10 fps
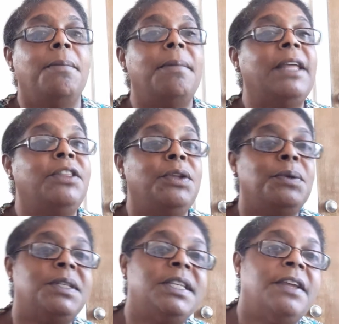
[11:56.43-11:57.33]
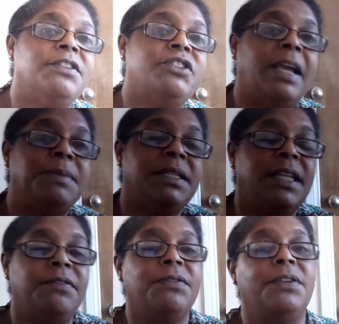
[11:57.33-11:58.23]
Matthew chapter
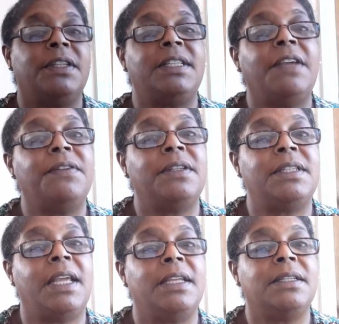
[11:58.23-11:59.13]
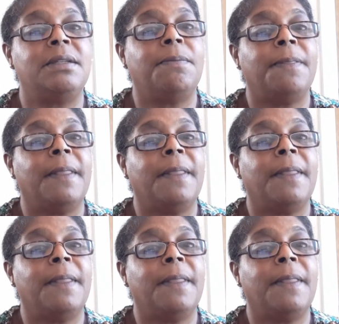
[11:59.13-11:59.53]
7, verse 7 says,